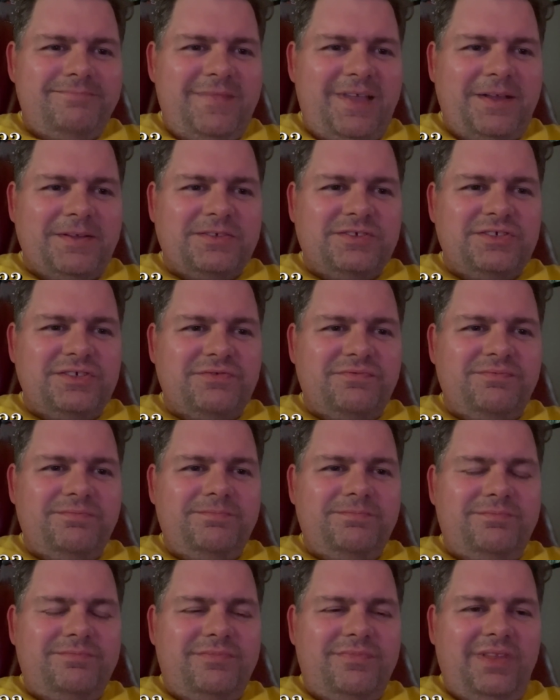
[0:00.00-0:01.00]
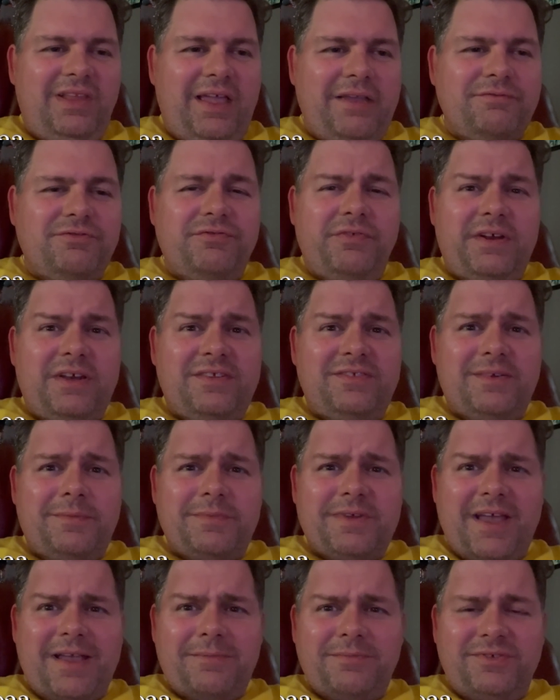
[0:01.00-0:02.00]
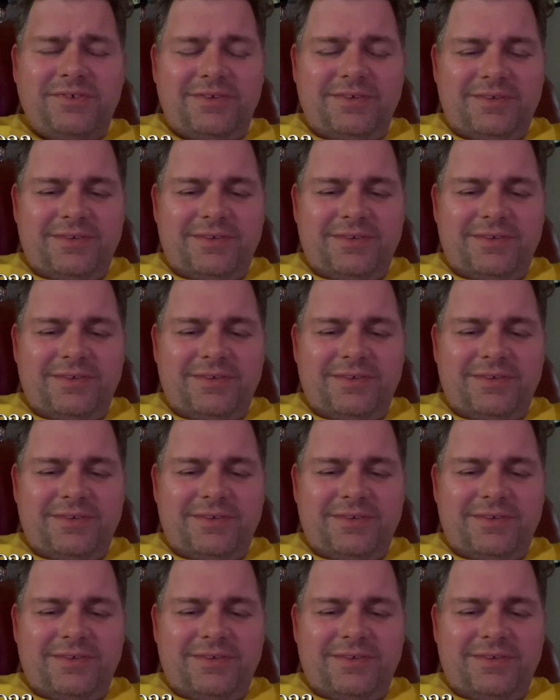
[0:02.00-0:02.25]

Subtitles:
it's just, life's funny sometimes.